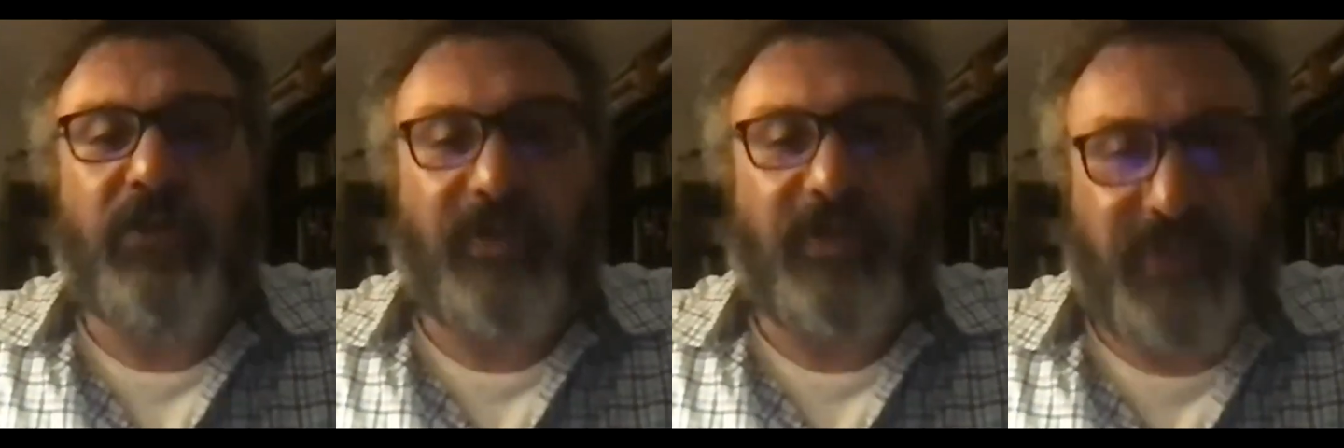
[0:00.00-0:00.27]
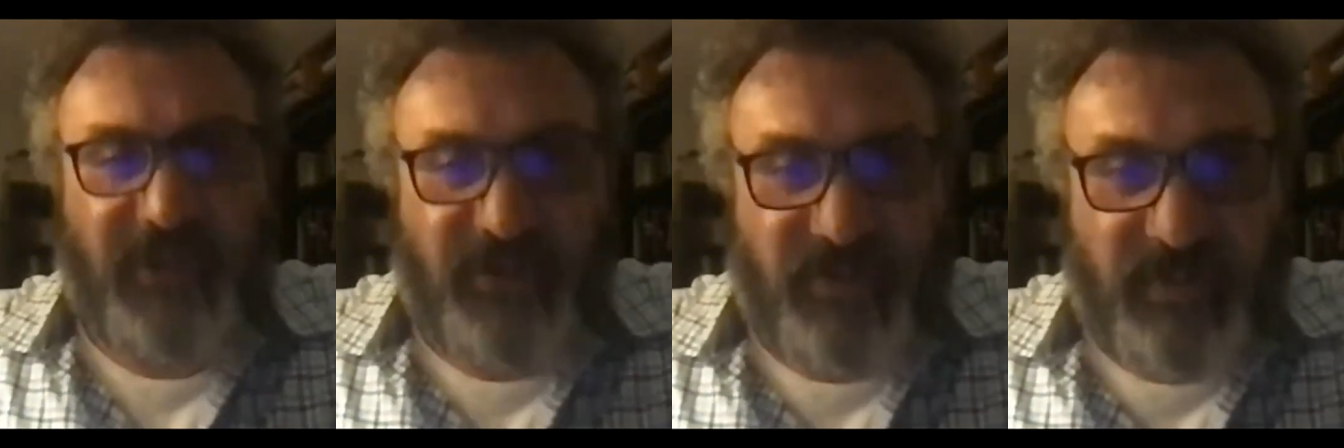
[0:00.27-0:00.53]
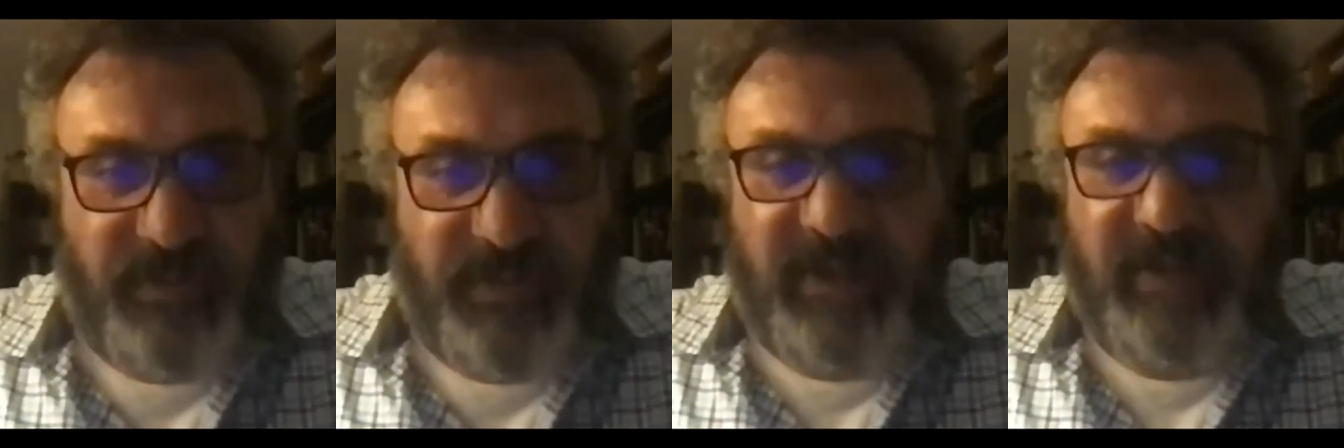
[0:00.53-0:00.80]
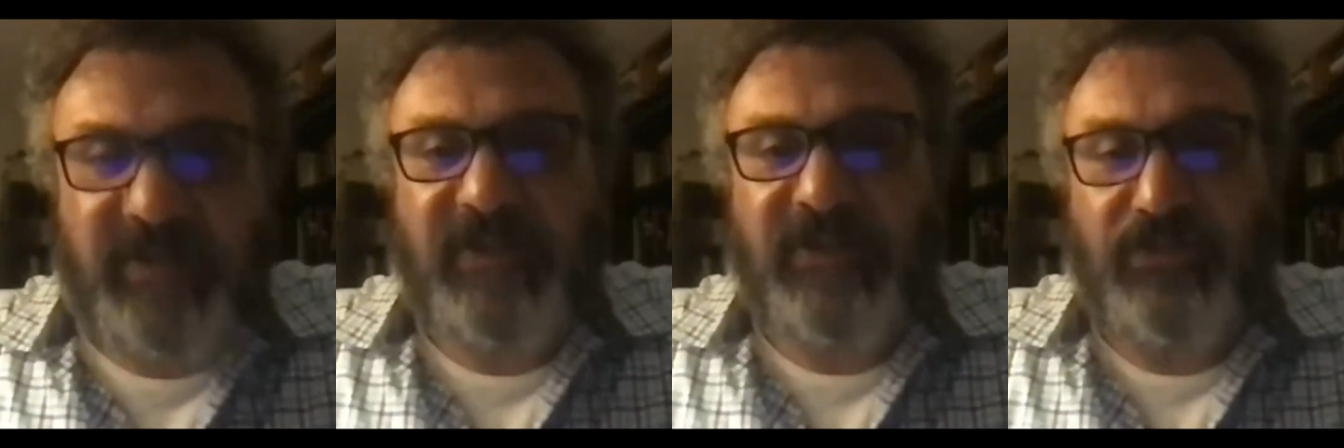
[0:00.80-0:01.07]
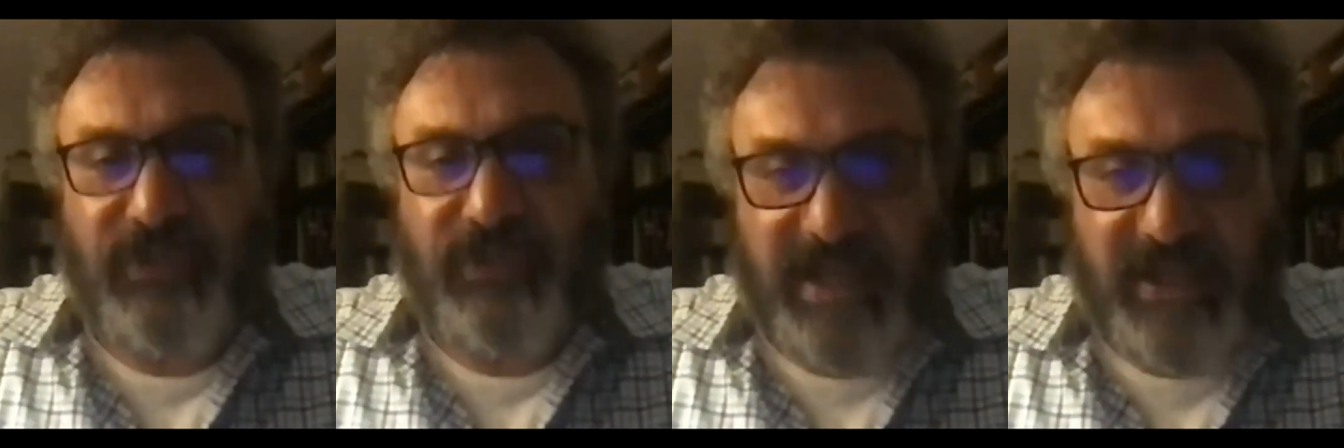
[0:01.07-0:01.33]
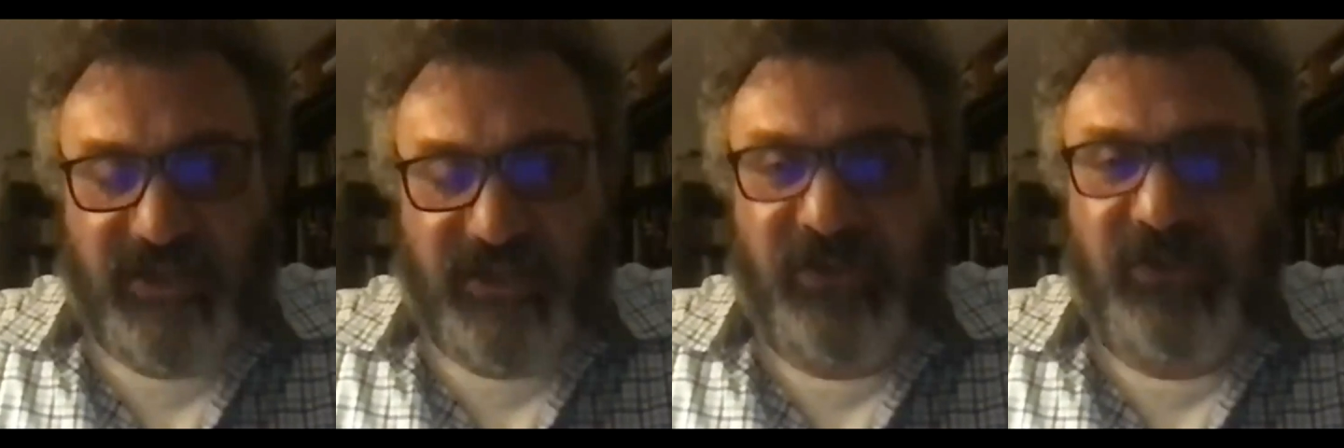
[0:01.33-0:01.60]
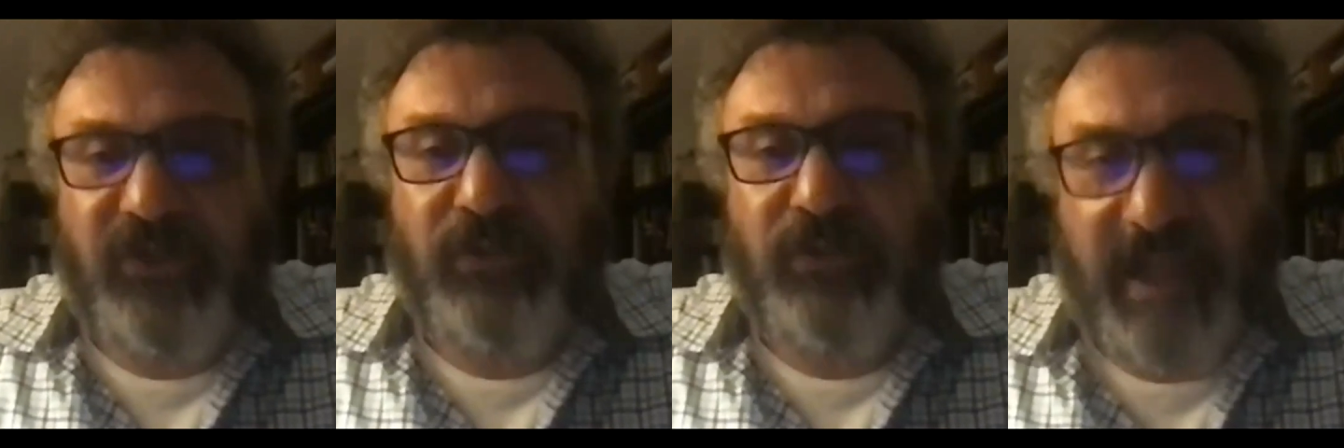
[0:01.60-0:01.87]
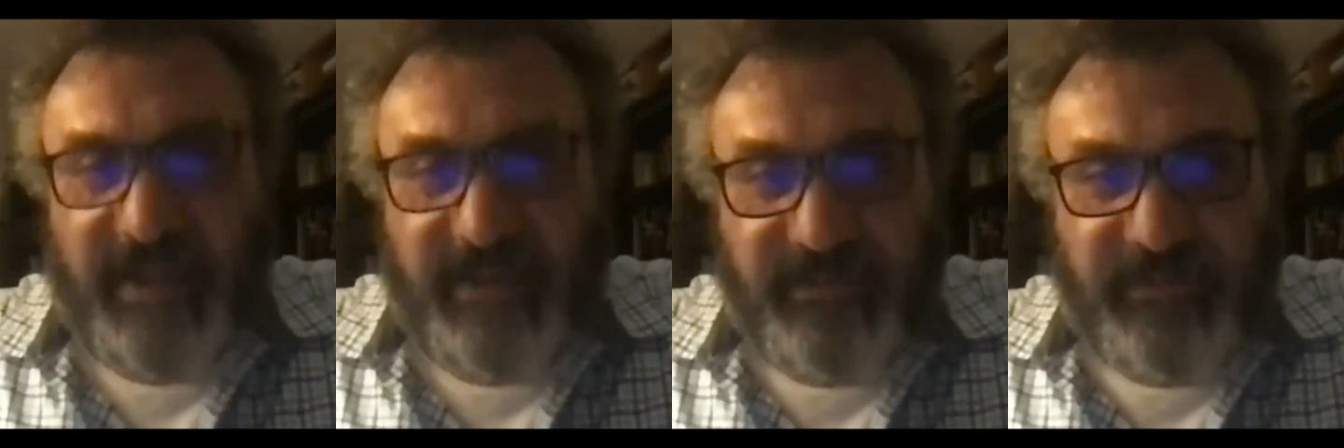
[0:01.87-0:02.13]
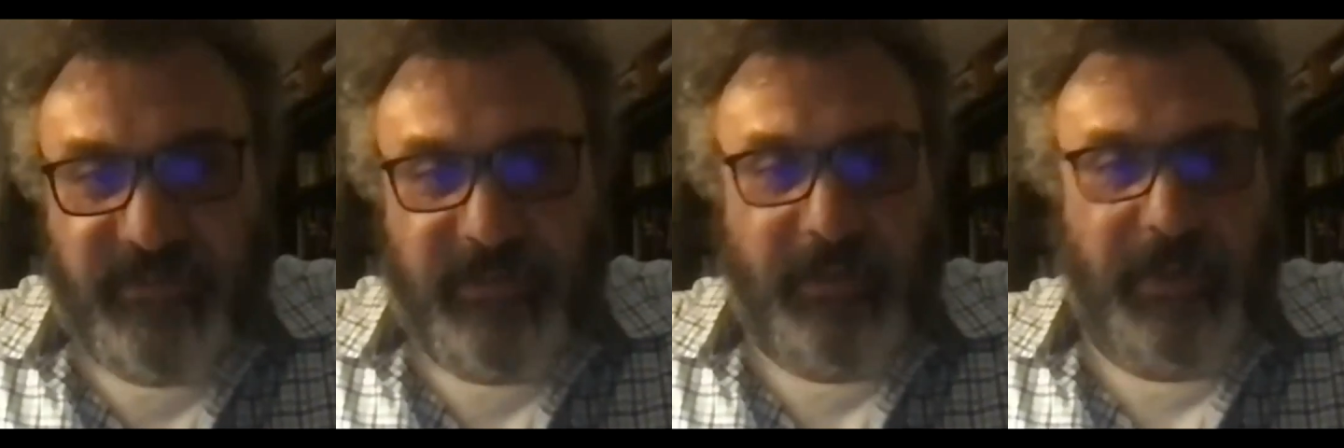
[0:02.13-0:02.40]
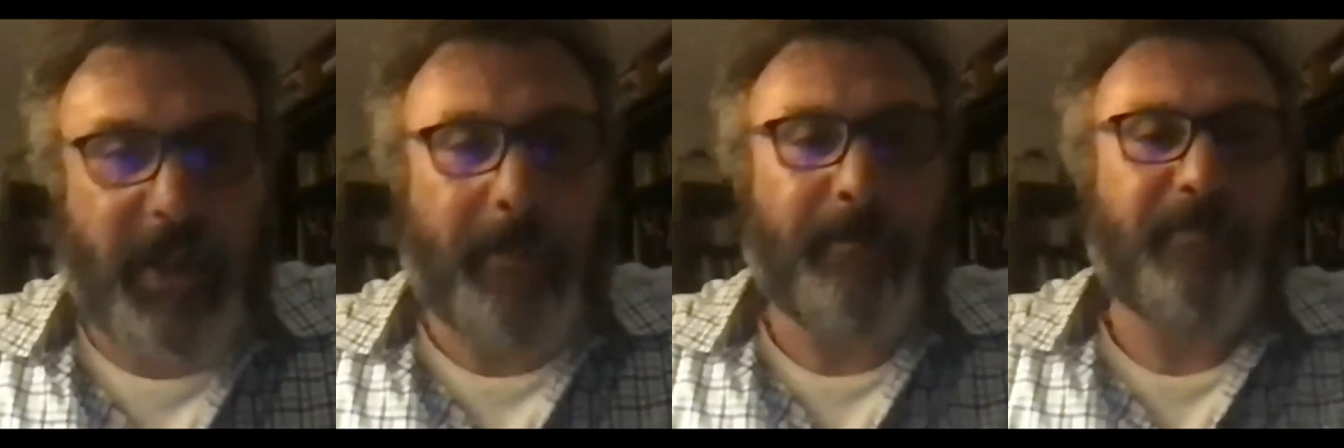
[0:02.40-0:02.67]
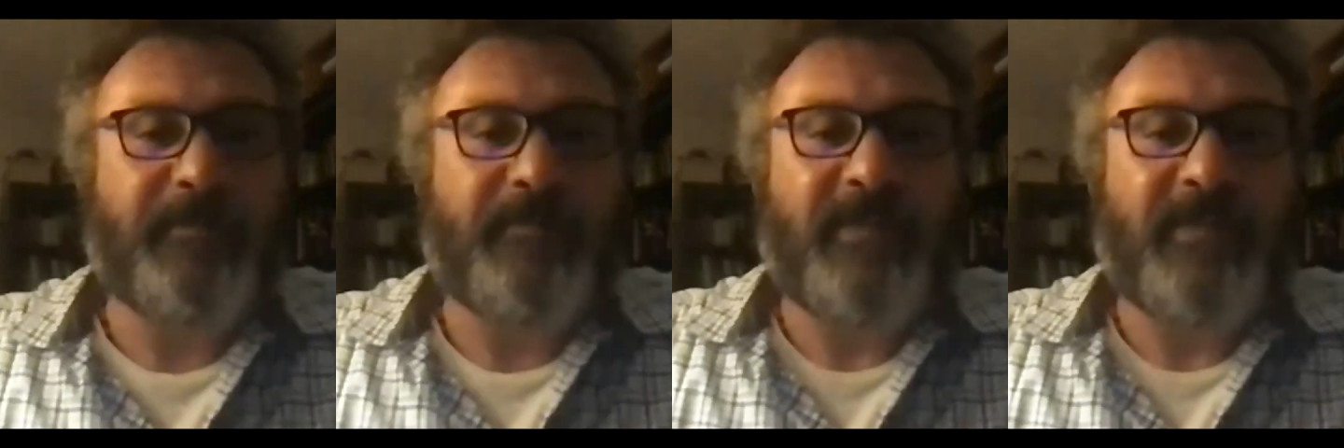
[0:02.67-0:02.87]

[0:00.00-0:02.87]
to other human beings, to nature, to life. Okay,